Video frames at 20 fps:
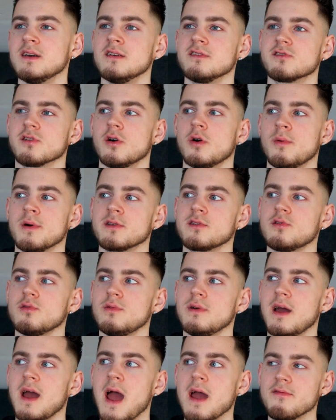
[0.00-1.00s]
So I want to
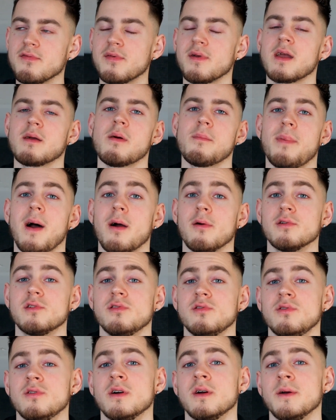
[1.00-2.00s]
do everything in my power
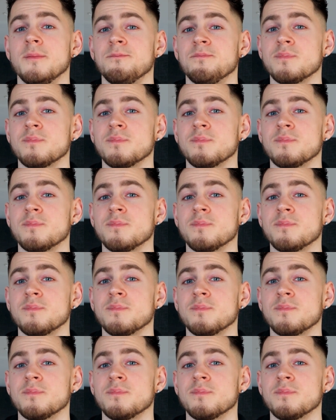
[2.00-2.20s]
to